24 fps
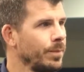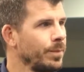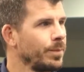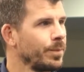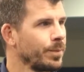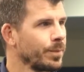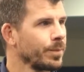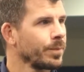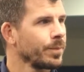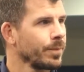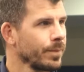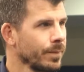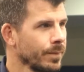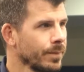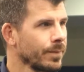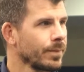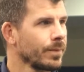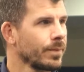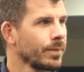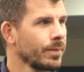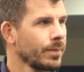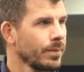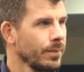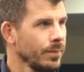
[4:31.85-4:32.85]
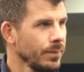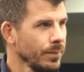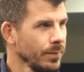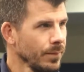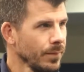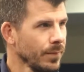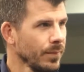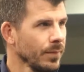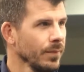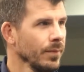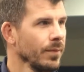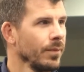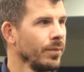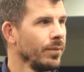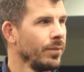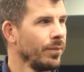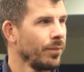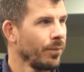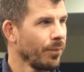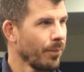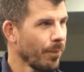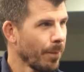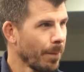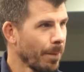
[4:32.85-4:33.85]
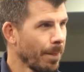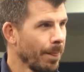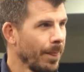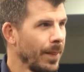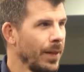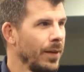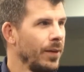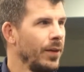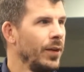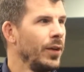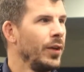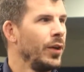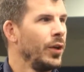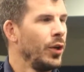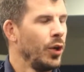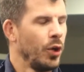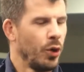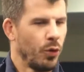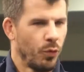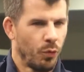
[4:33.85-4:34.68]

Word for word: Sure, definitely. Uh, then move up to 49.